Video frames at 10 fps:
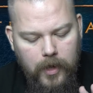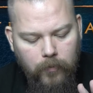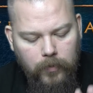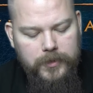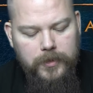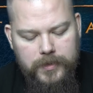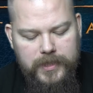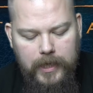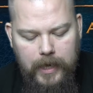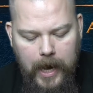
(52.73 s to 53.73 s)
wanted to
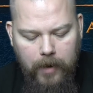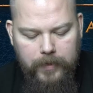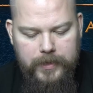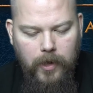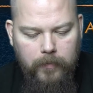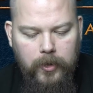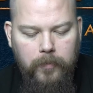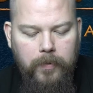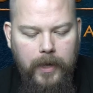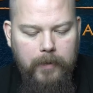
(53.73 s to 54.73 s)
see how this army
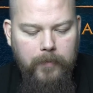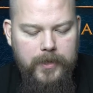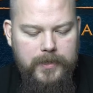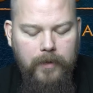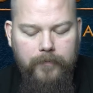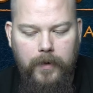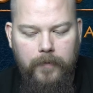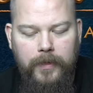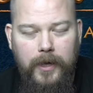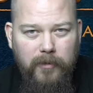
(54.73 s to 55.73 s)
could play by itself, and I
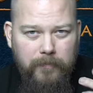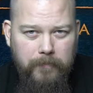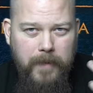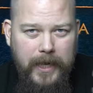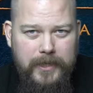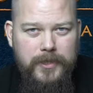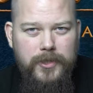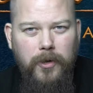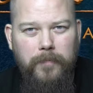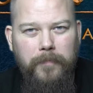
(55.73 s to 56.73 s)
think I made
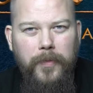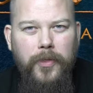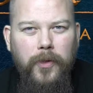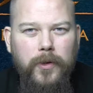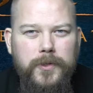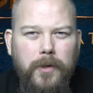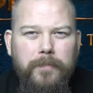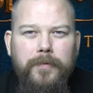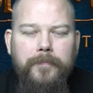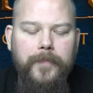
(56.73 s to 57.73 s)
some thoughts
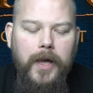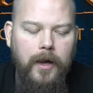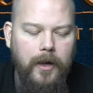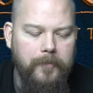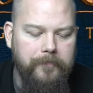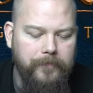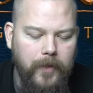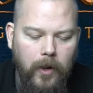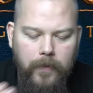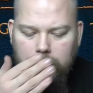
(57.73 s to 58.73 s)
up,
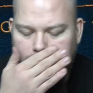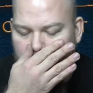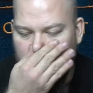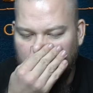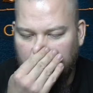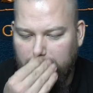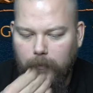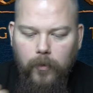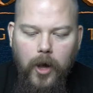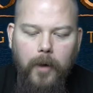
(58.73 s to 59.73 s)
either as a
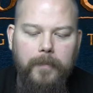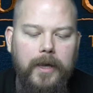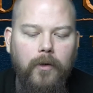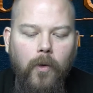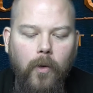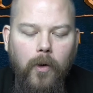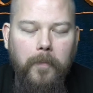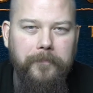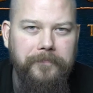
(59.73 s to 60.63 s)
full army or